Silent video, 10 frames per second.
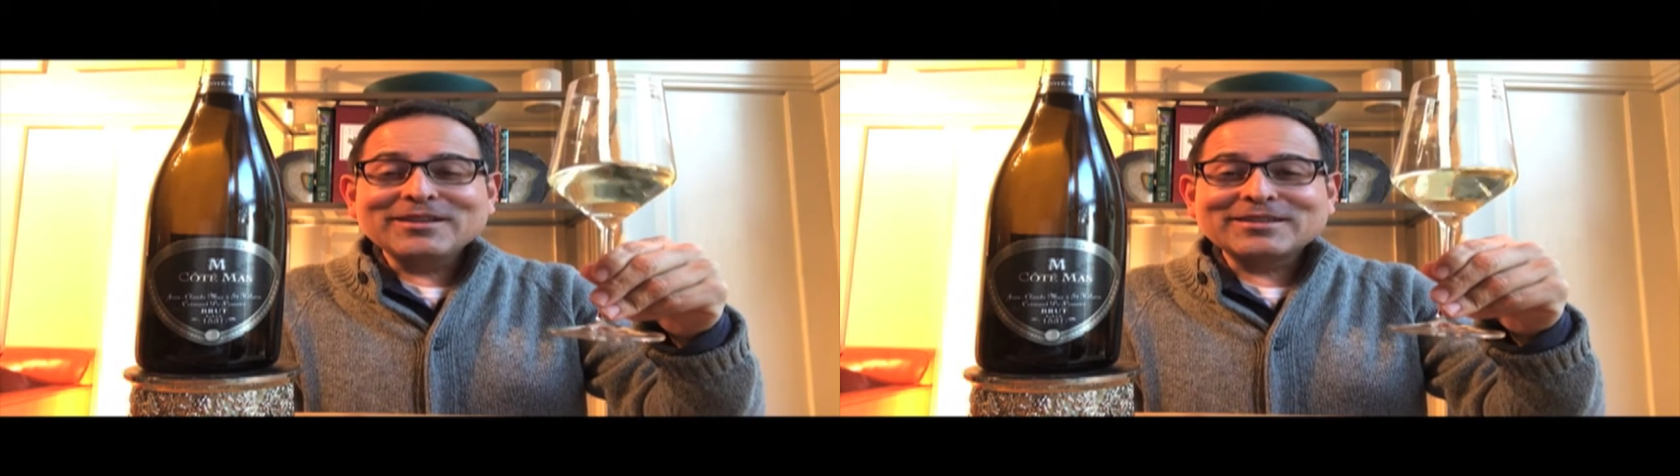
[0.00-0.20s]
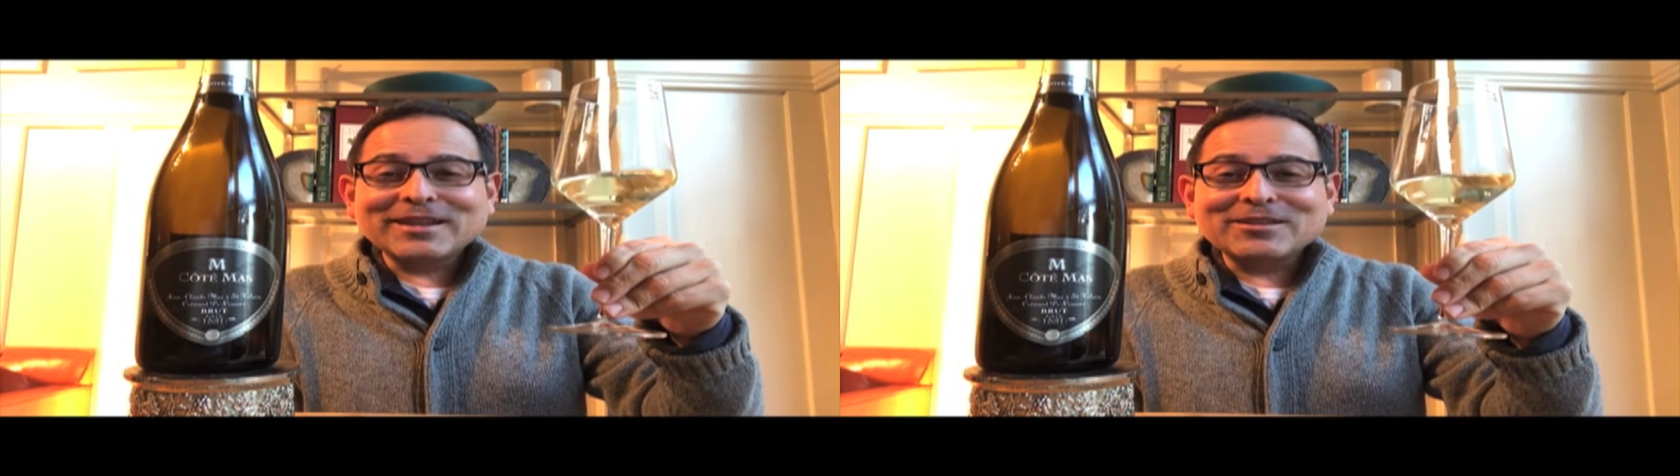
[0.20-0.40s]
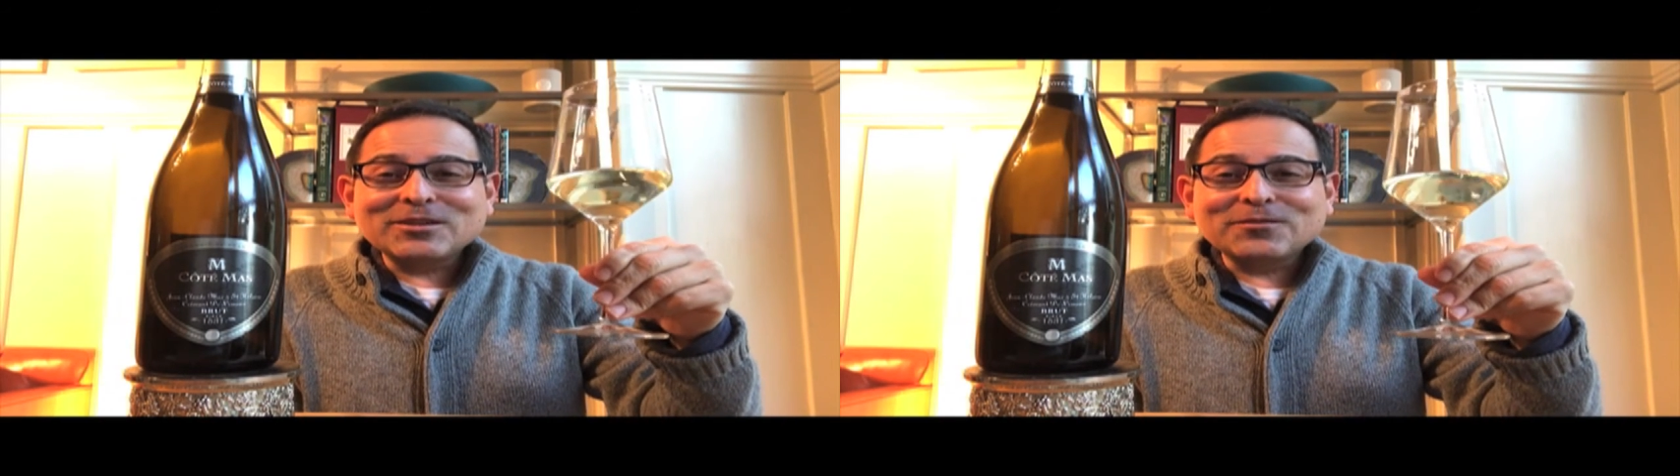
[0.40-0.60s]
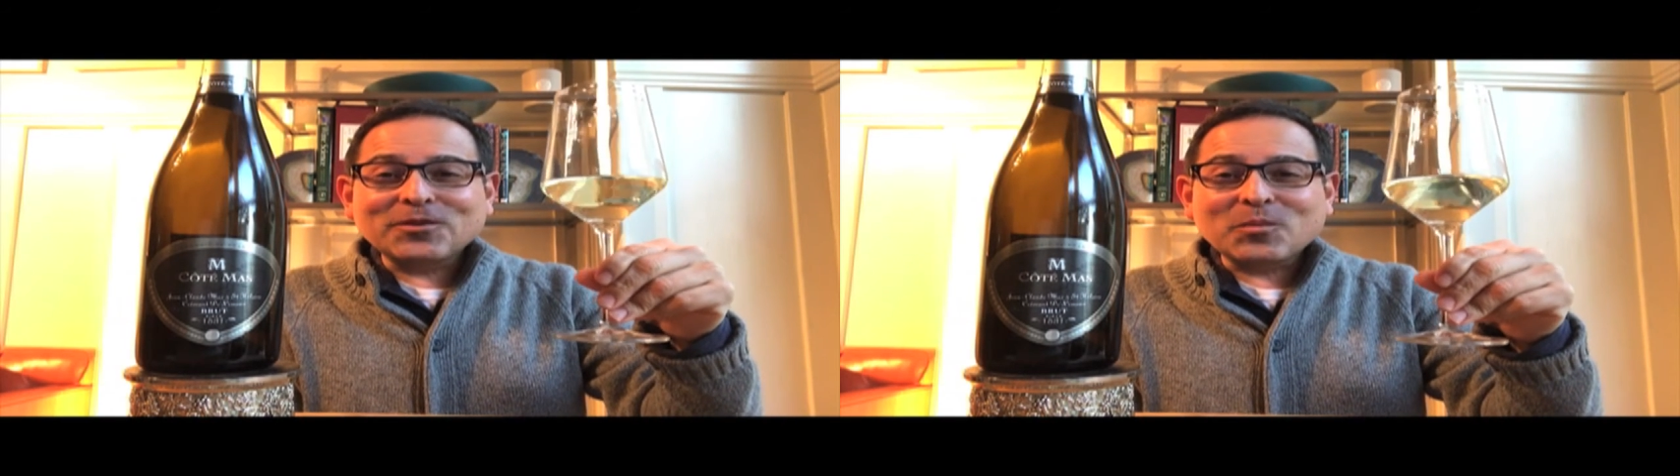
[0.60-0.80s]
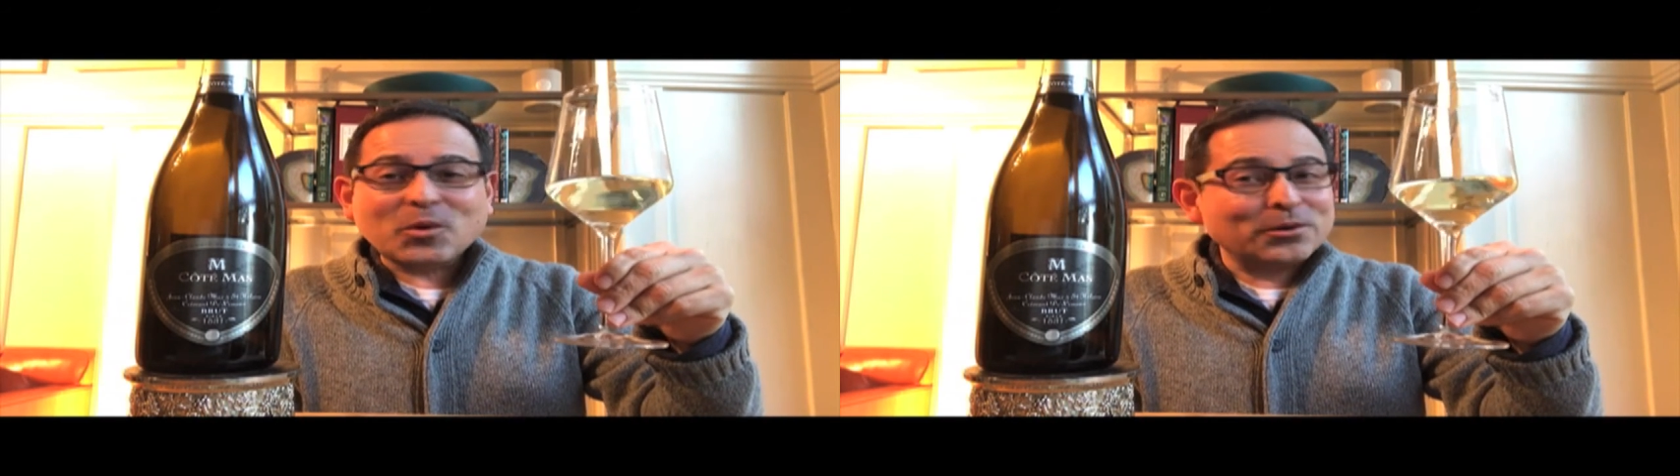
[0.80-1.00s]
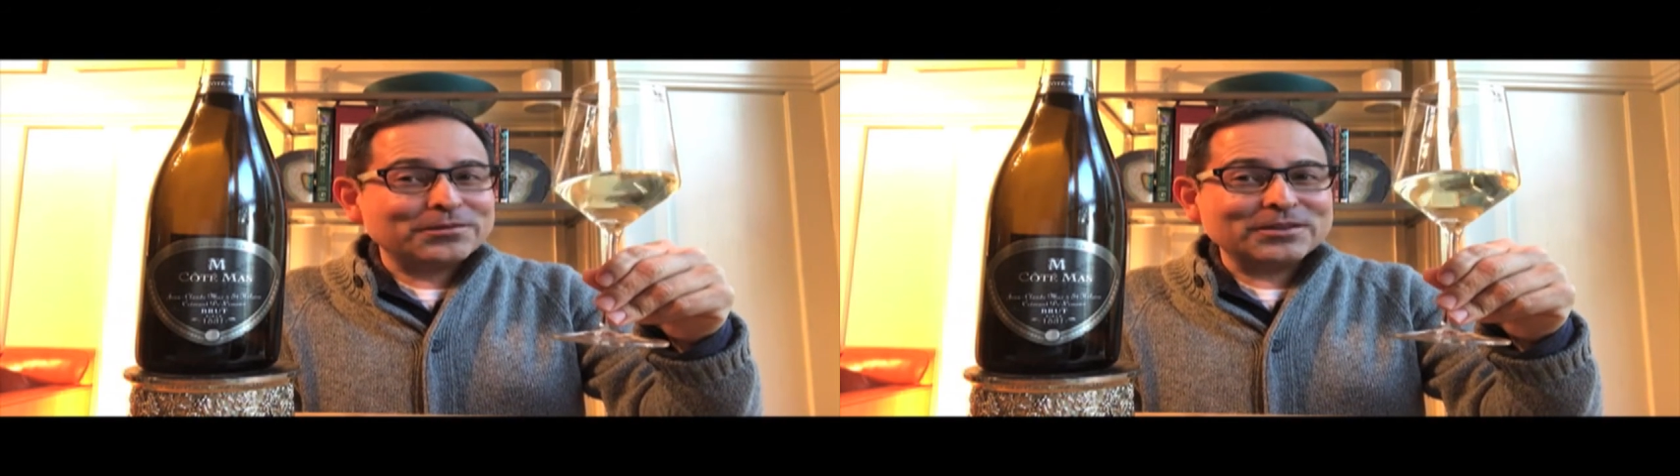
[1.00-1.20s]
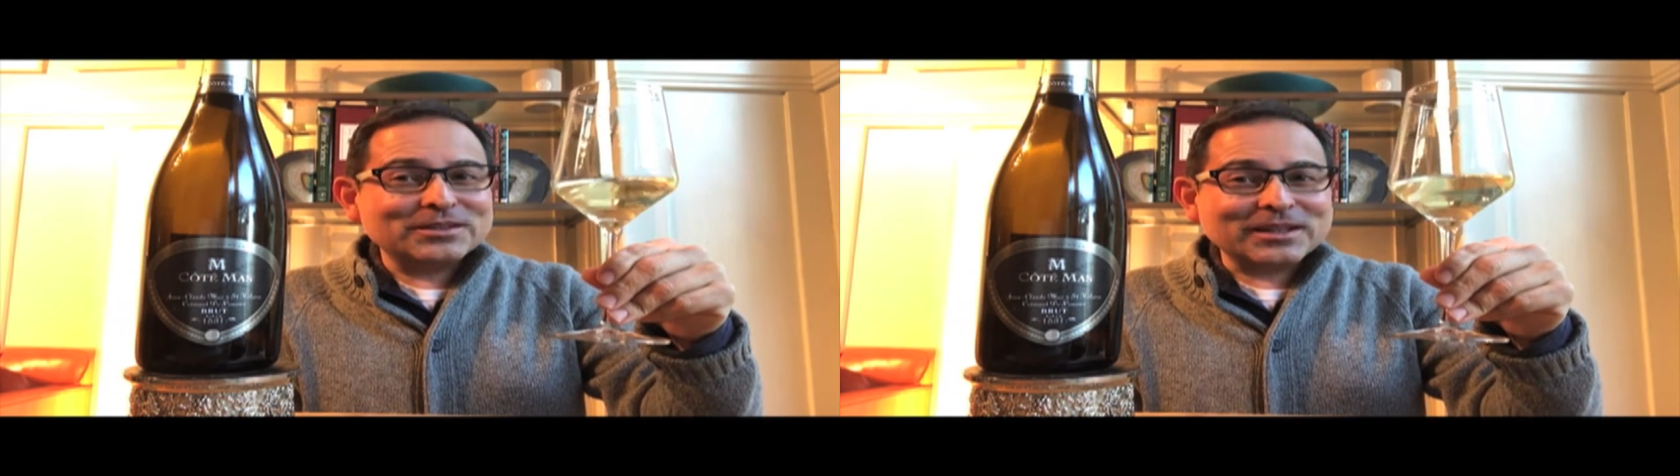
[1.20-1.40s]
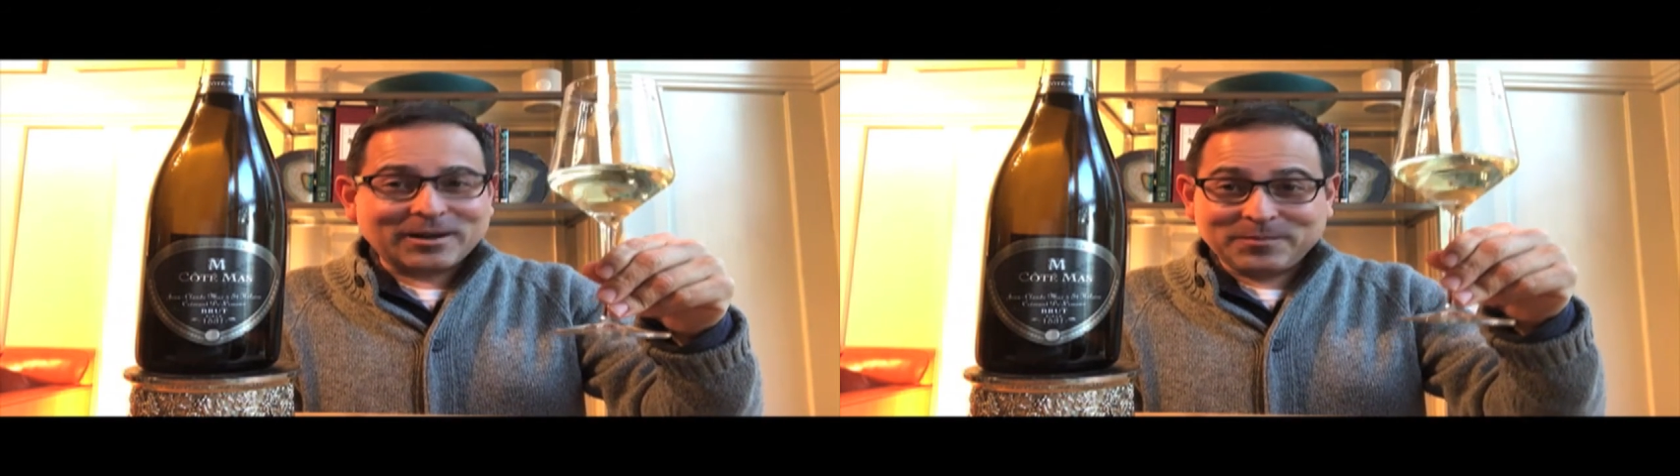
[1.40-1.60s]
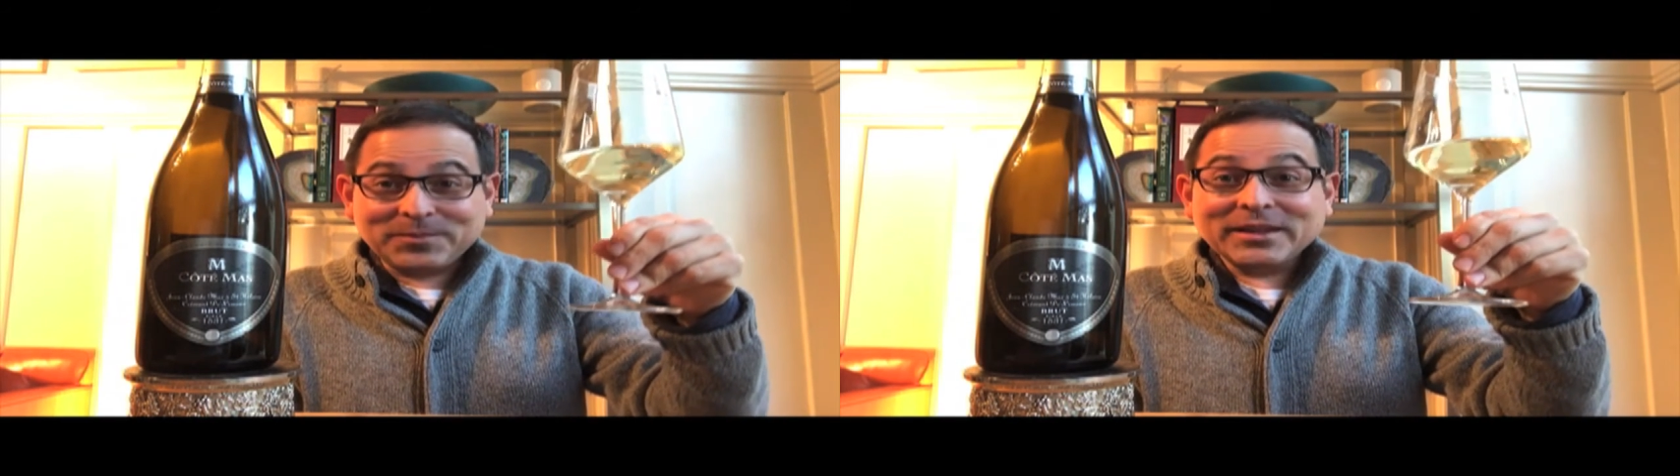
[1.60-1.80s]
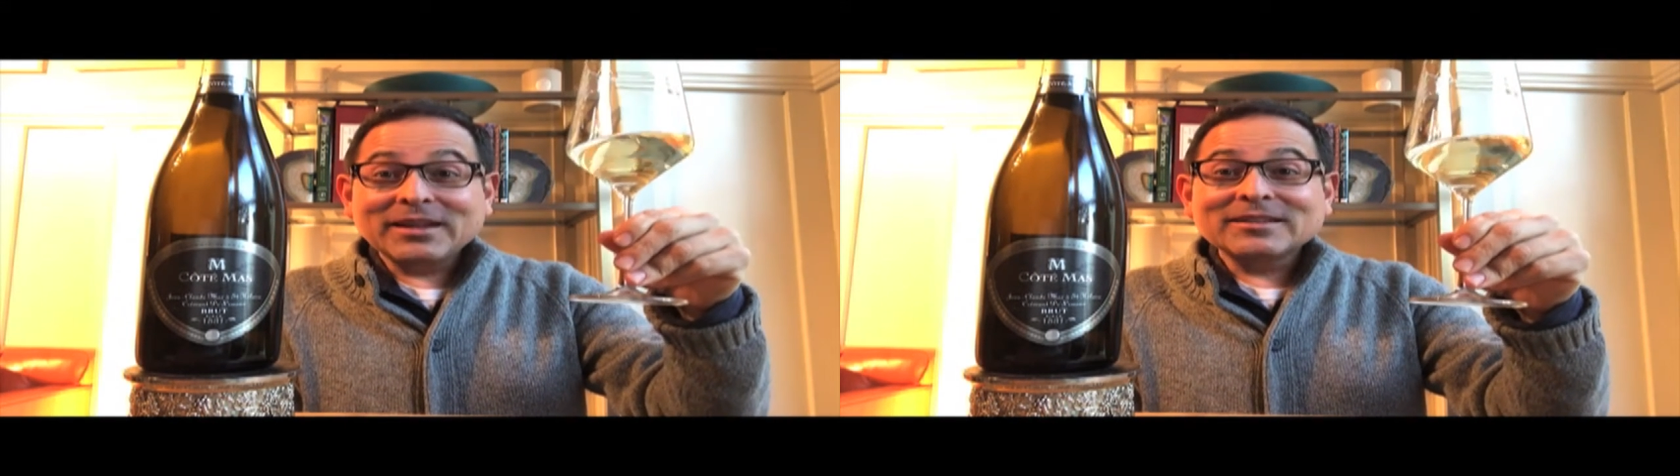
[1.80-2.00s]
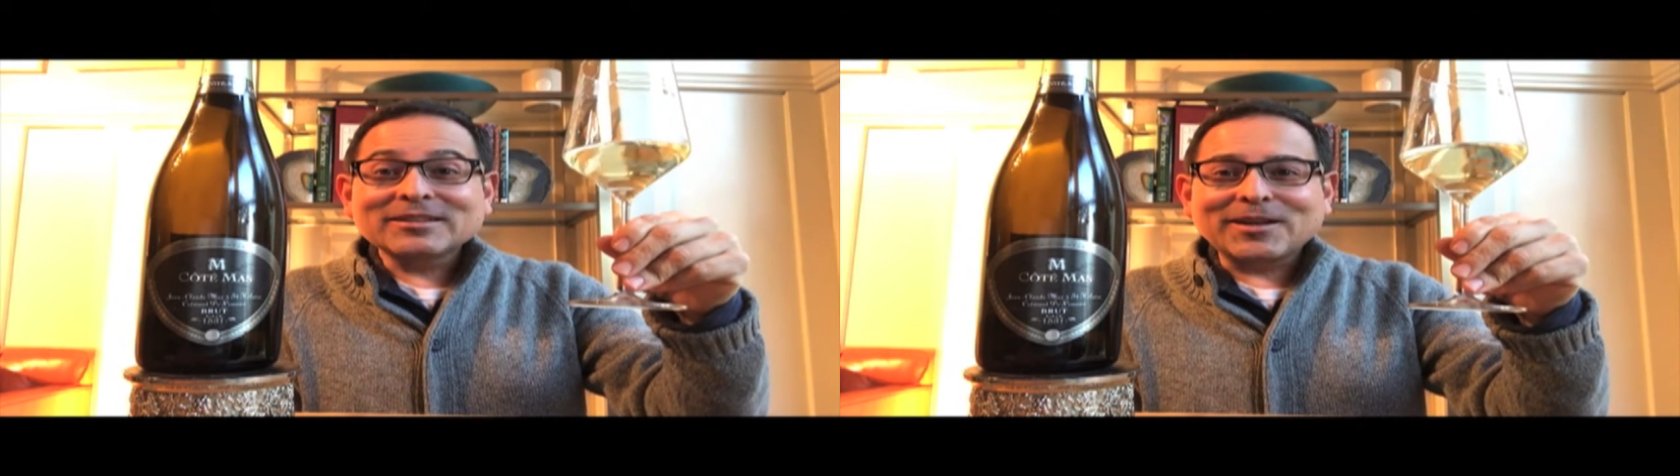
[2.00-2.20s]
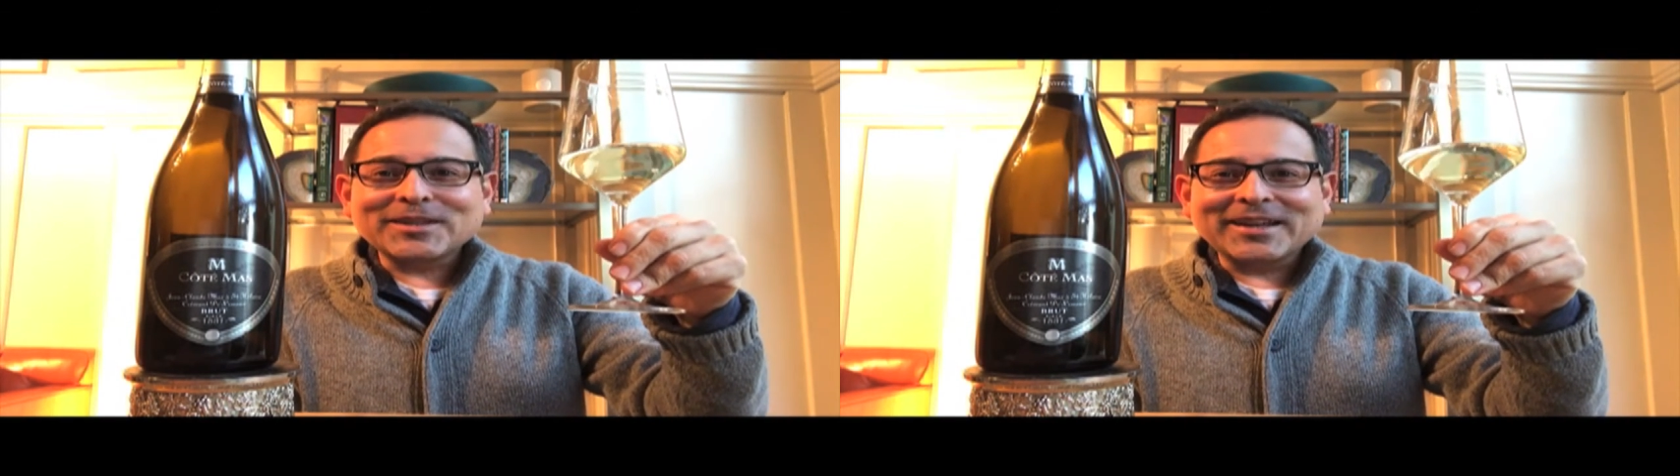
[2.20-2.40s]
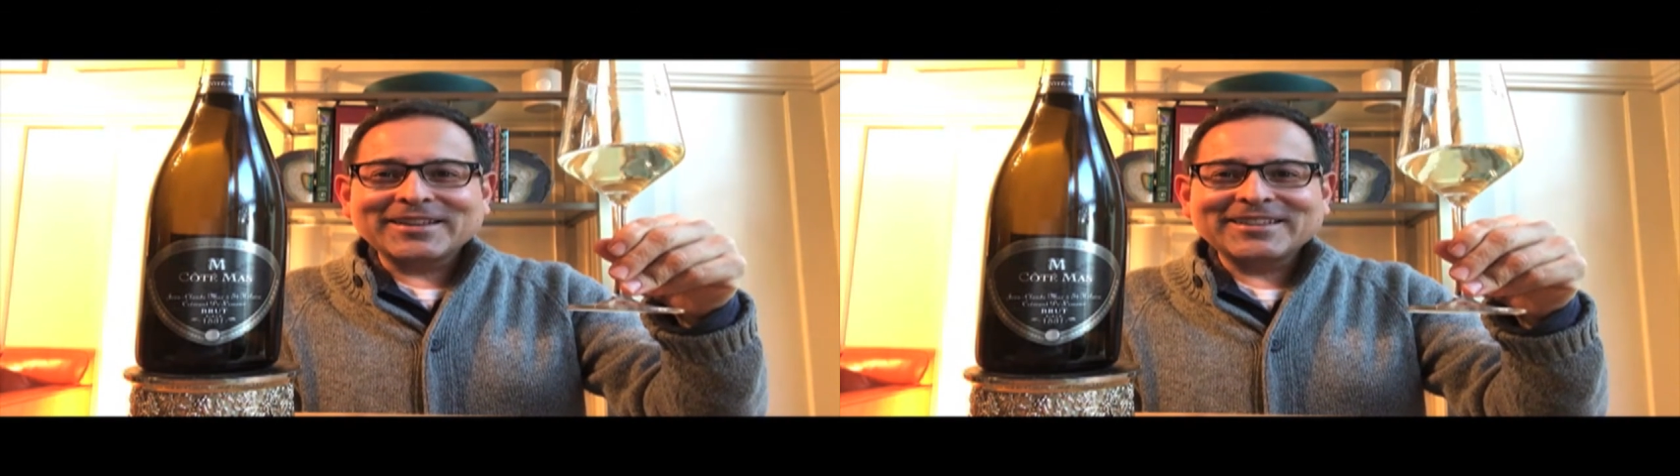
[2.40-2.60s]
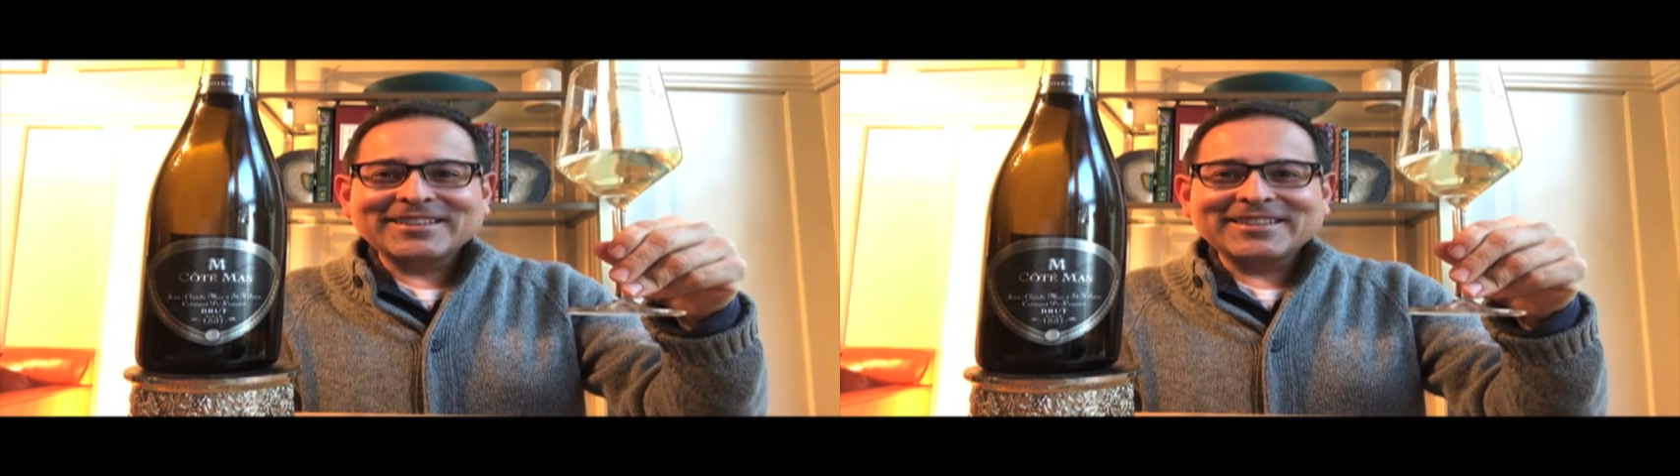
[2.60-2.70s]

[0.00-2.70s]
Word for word: Stay tuned for more reviews to come. Sante.